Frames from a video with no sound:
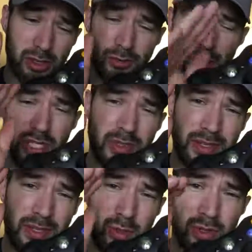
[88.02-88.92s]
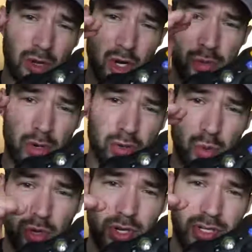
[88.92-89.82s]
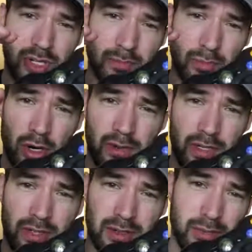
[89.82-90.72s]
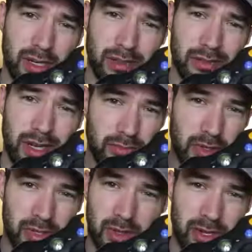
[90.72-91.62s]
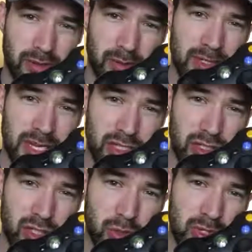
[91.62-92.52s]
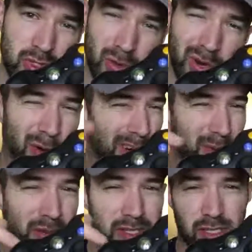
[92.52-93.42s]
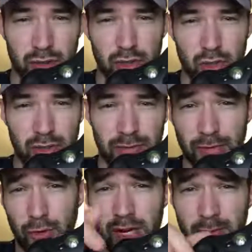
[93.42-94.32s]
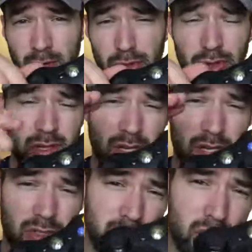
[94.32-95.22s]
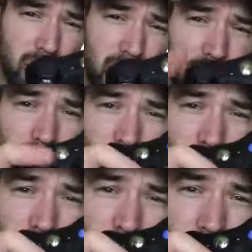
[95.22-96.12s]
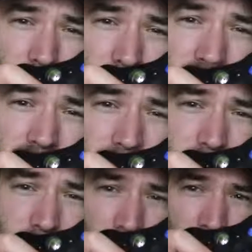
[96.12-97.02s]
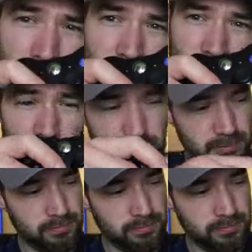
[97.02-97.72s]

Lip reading: So unfortunately, this one almost works perfectly, but there's a lot of limitations to it, so I would not recommend this controller for Fortnite Mobile. Sorry. Let's keep going.